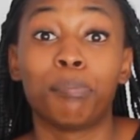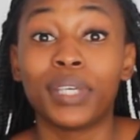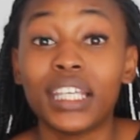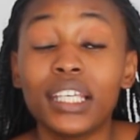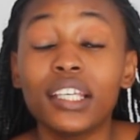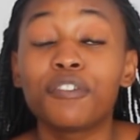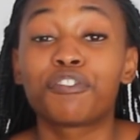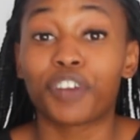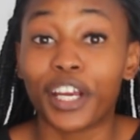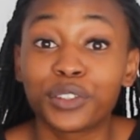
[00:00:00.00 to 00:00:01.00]
Be
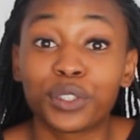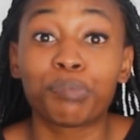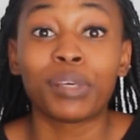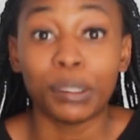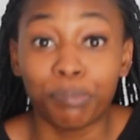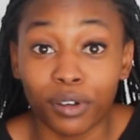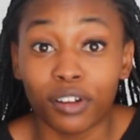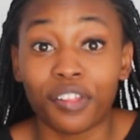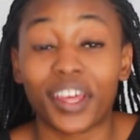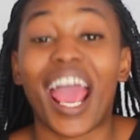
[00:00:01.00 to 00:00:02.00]
friends with
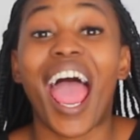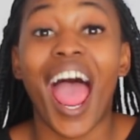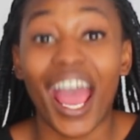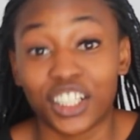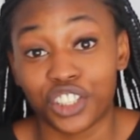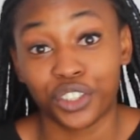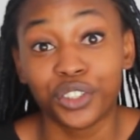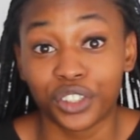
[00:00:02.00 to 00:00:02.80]
people that add to